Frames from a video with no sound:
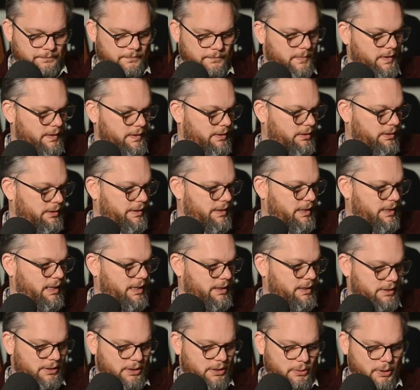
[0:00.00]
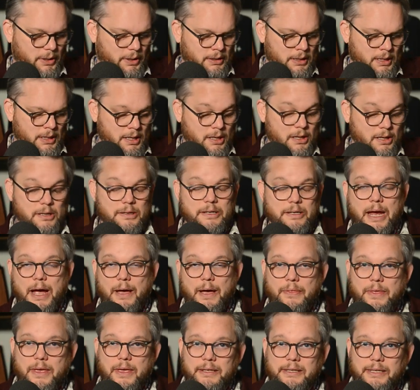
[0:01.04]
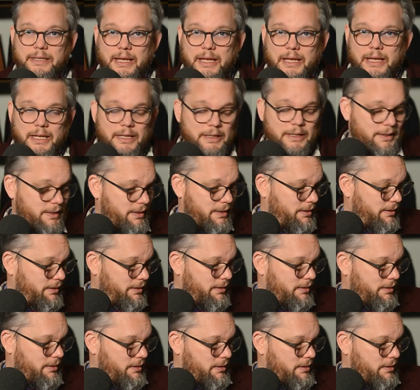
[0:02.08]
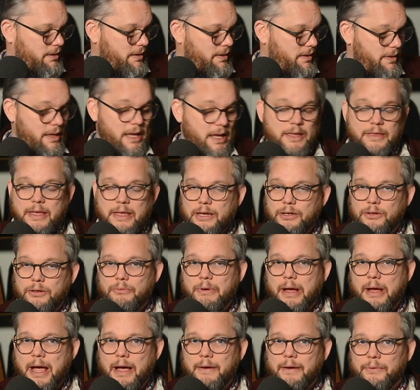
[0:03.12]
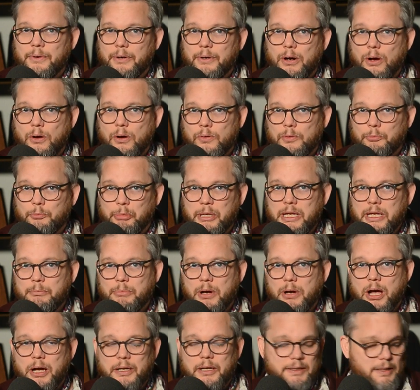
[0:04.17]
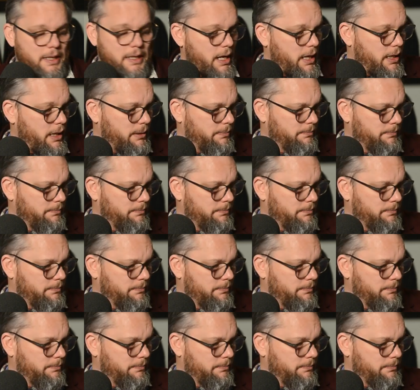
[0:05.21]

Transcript: so let's get to it. Now, this is, they, they do have their own peat bogs there.